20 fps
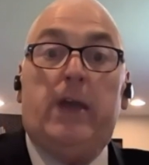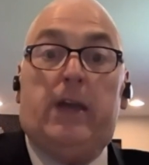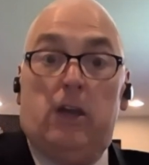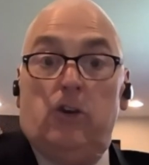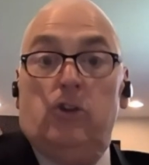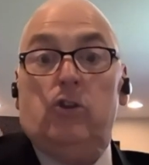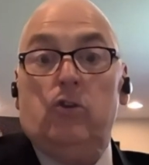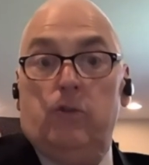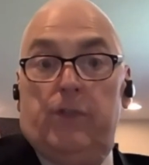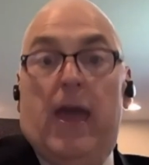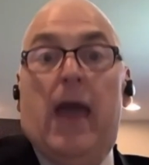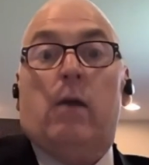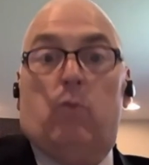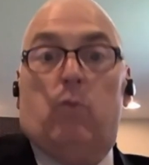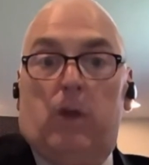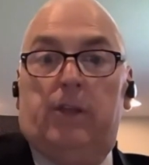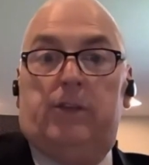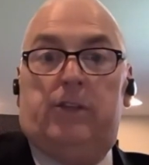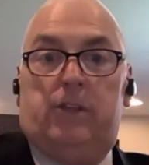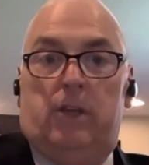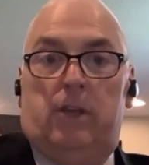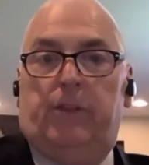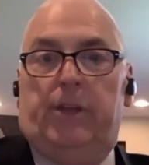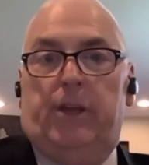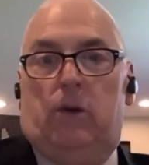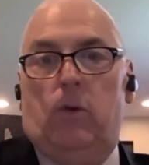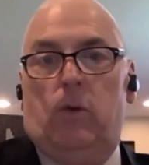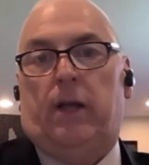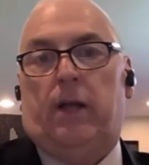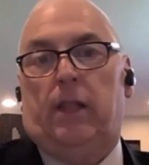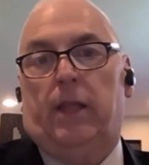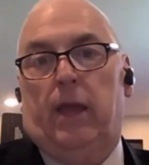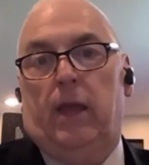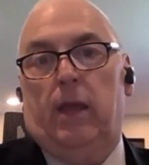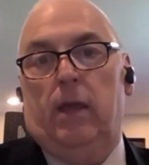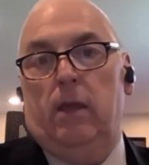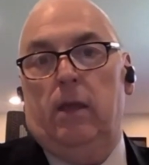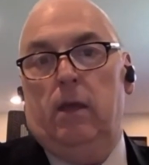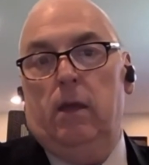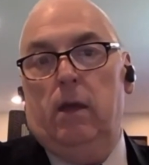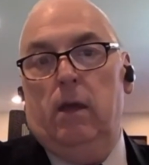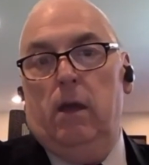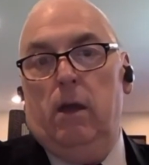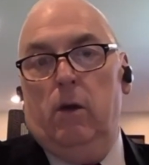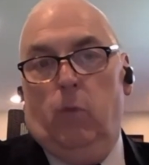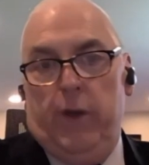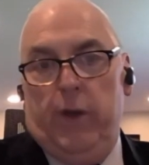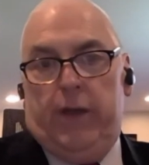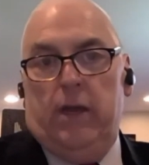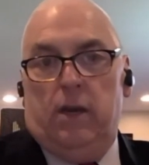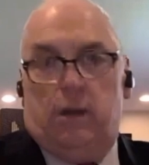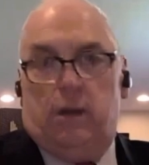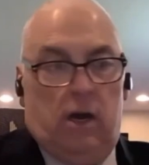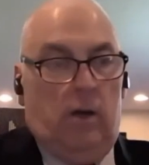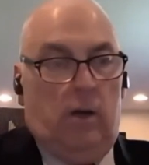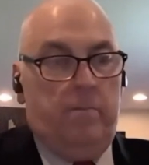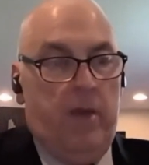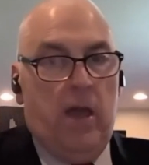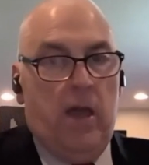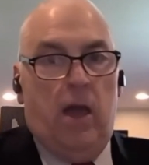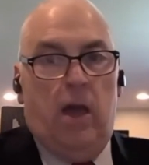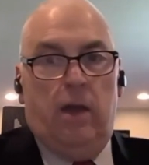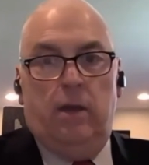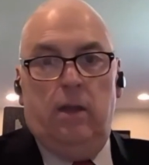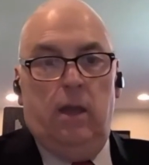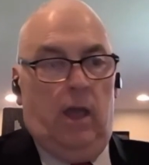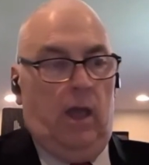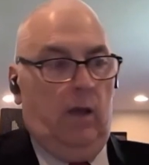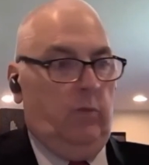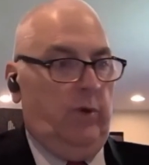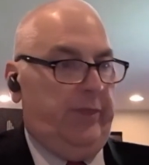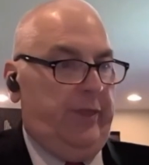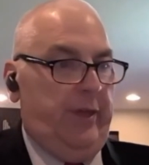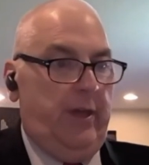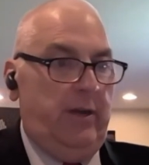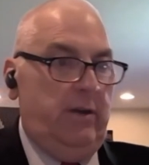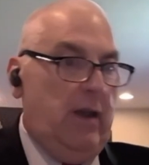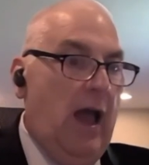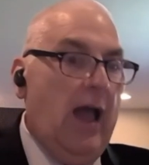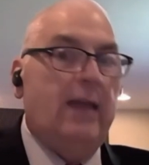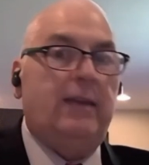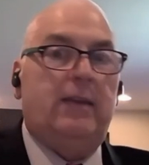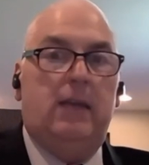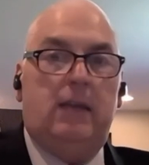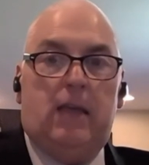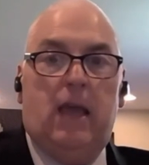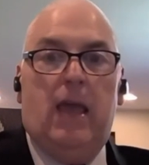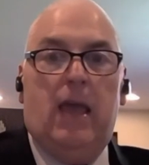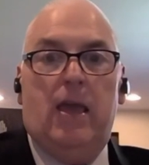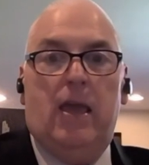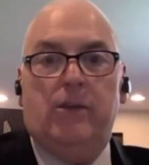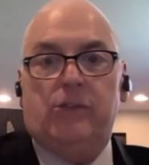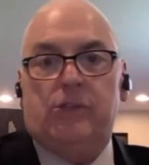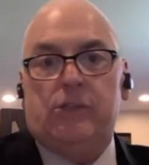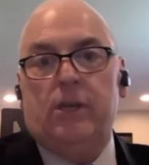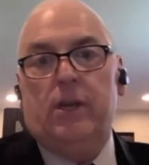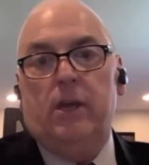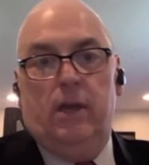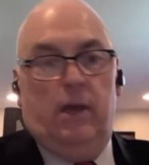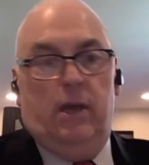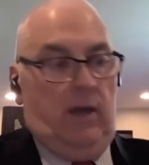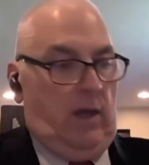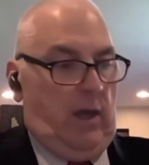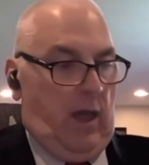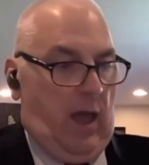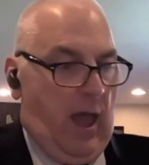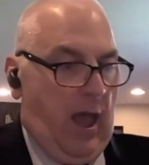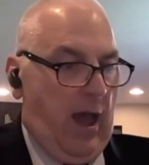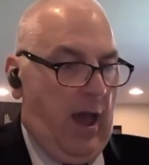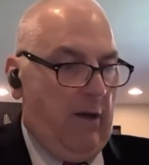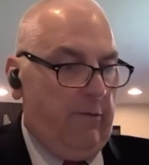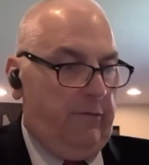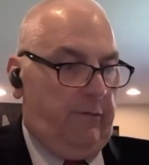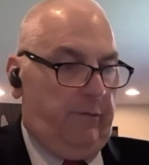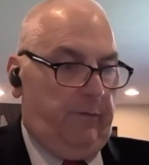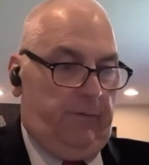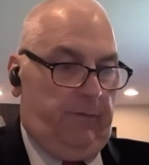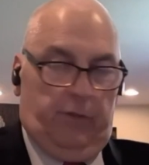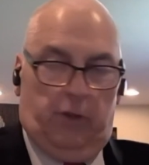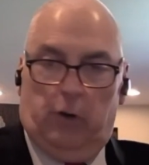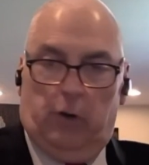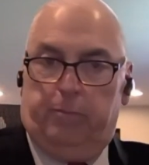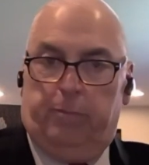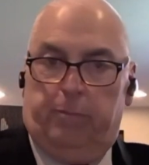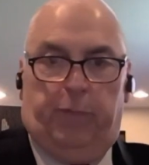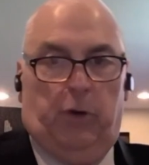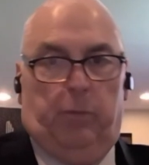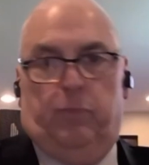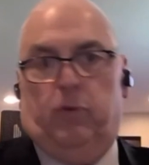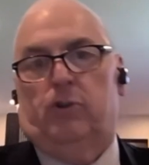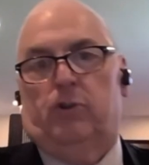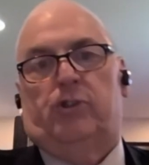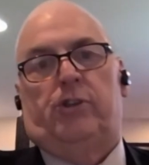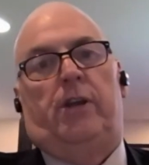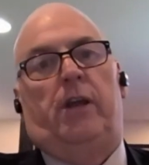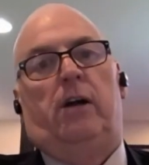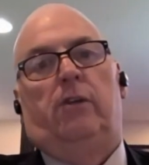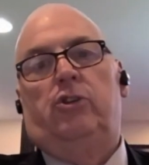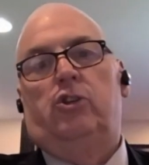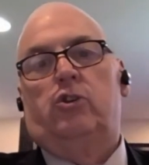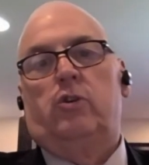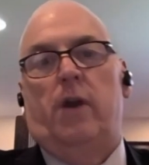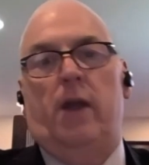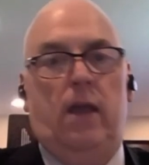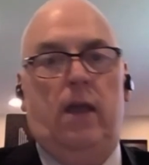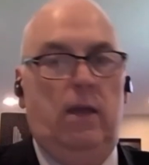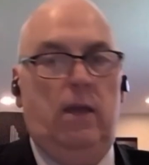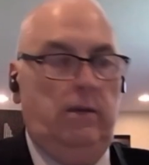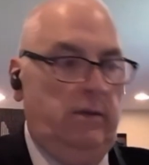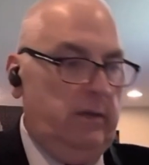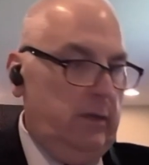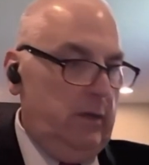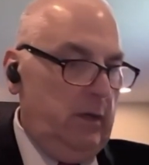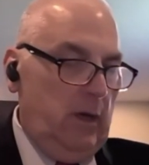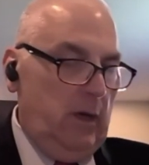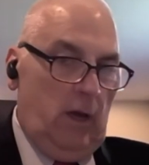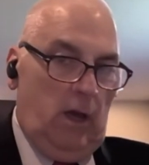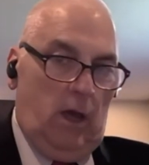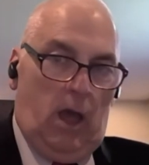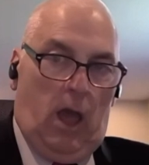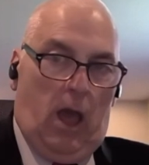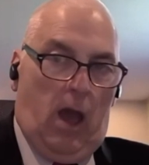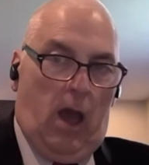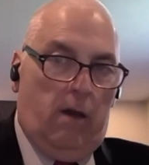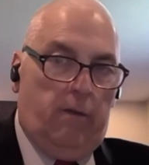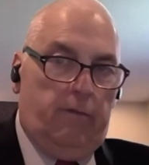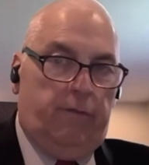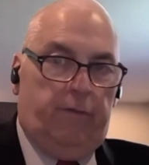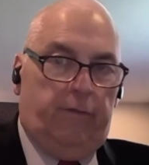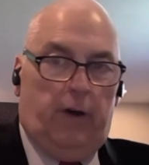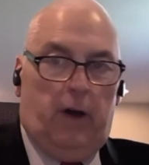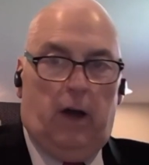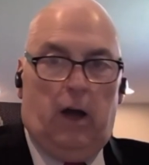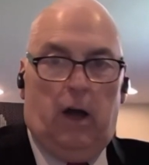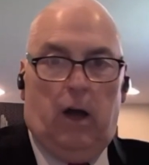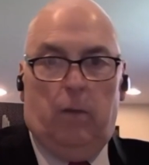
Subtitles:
We can do that relatively quickly. We can come in and within 90 days have their personnel trained, have